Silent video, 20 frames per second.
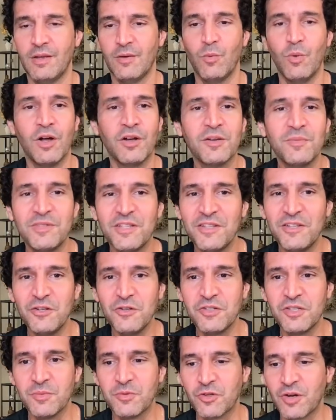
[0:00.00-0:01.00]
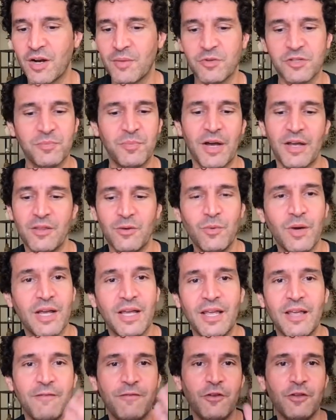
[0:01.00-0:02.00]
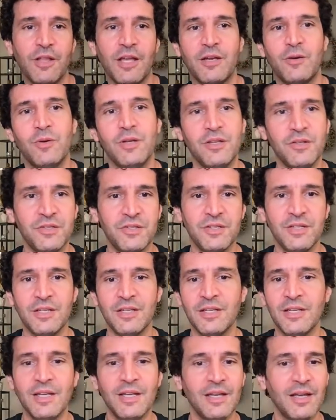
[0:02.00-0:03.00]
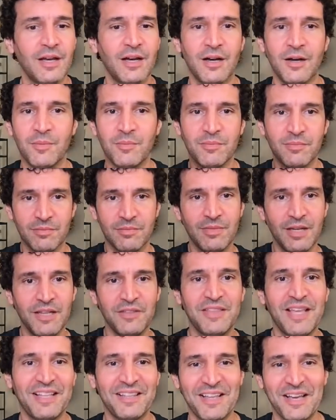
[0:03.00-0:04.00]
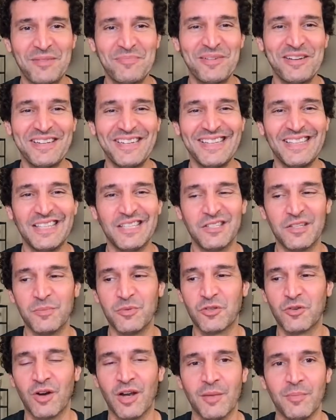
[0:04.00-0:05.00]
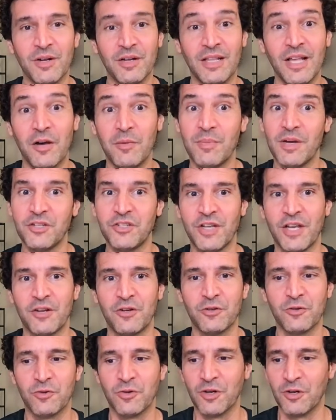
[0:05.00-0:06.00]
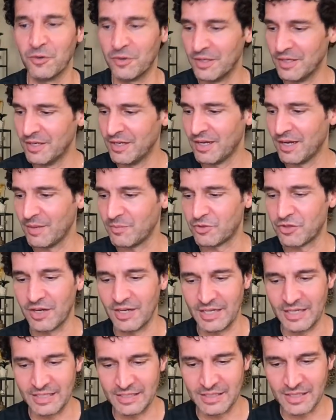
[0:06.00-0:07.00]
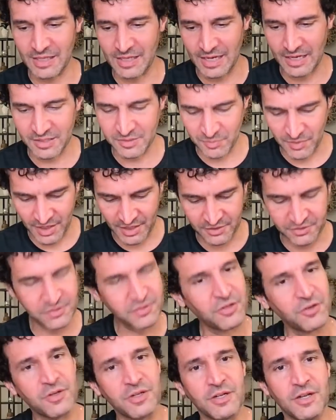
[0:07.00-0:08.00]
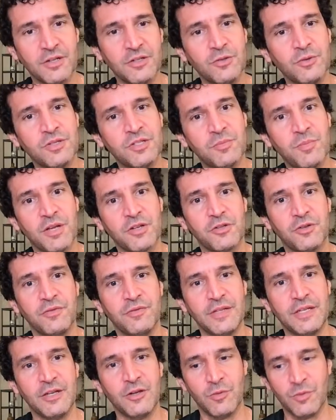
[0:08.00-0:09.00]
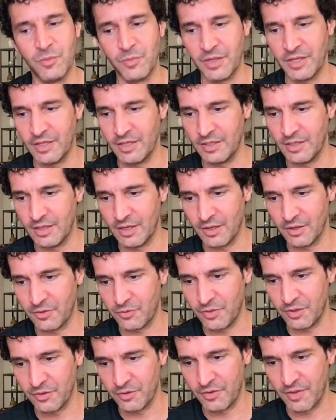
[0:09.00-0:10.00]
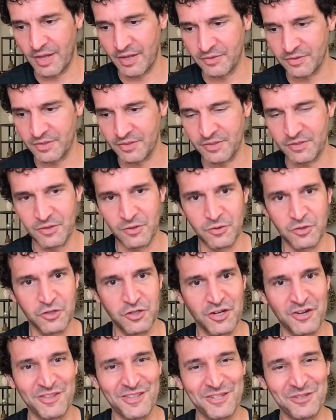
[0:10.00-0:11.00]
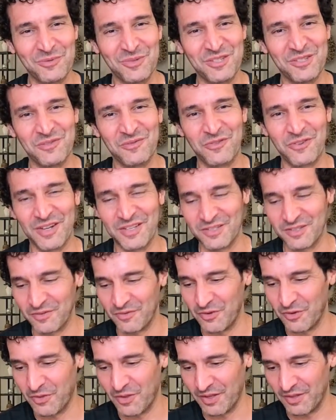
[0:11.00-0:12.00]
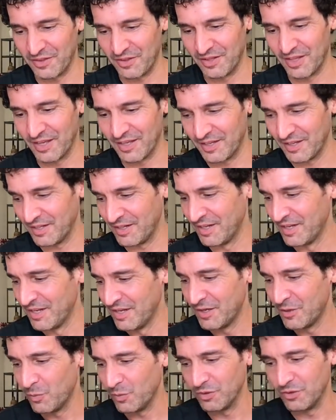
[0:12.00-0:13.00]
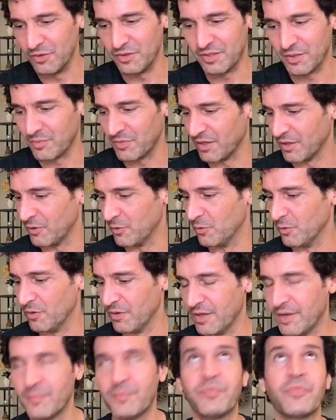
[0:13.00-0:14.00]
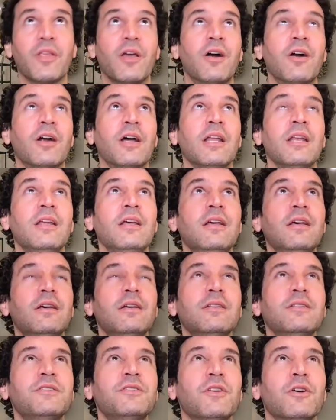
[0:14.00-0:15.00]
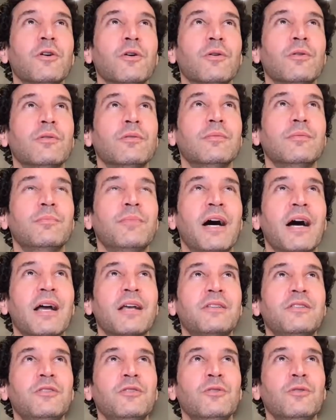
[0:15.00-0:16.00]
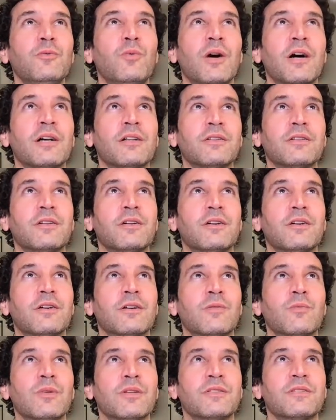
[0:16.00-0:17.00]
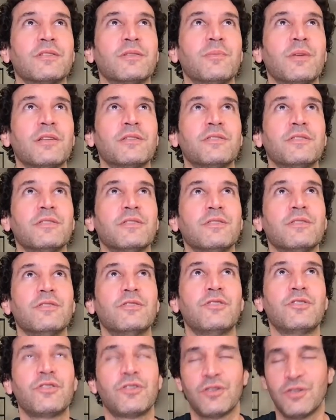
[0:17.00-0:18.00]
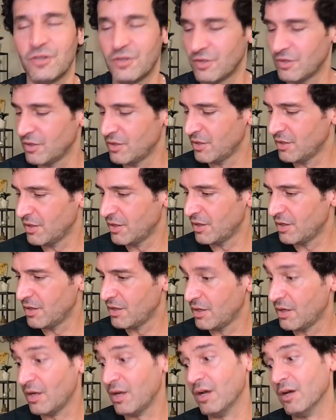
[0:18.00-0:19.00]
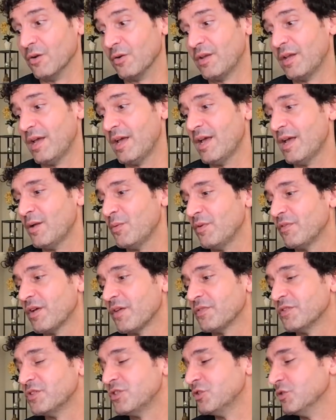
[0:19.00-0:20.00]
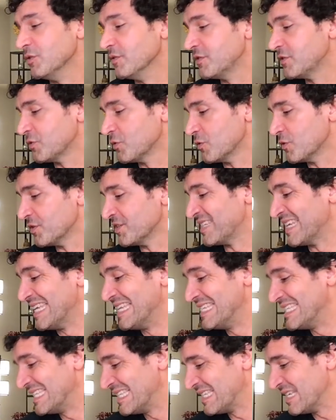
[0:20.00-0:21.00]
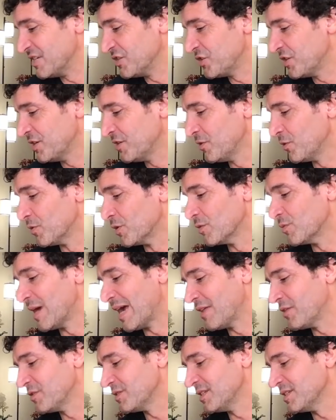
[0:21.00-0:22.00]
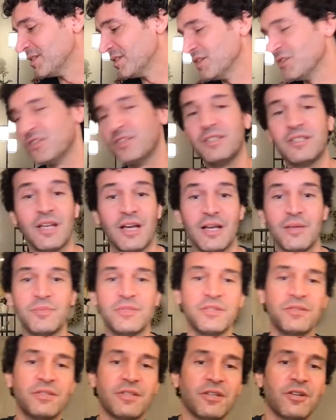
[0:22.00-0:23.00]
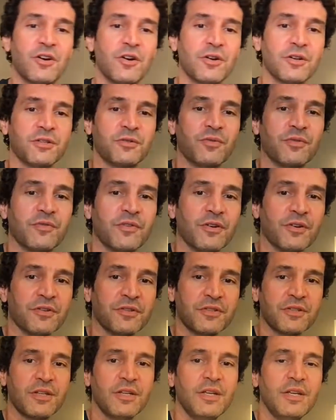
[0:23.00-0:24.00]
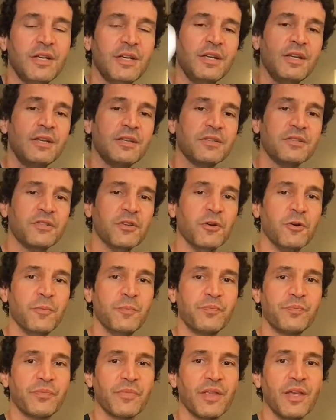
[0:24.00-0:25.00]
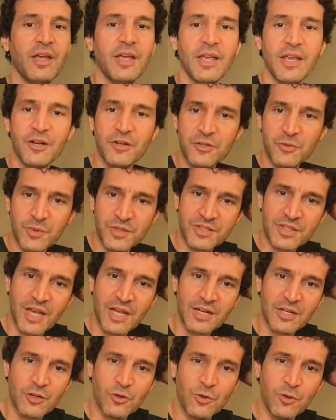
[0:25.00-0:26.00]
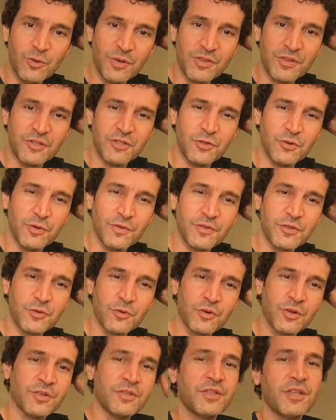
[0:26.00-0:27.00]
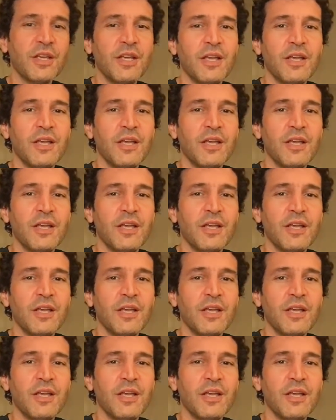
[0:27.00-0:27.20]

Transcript: Welcome to the new subscribers. By the way, if you like what you see, hit that like button, hit the subscribe. It'll help my channel grow. I'm trying to get to the next milestone, and I'll do a special video when we hit 300,000. So share this with some friends if you think they'll like it. We'll do something cool then. All right. So back to wild card. What's the message? Okay. We've got the Two of Swords, indecision, or rather decision time, since the card is reversed. So here's what's kind of cool with the Two of Swords.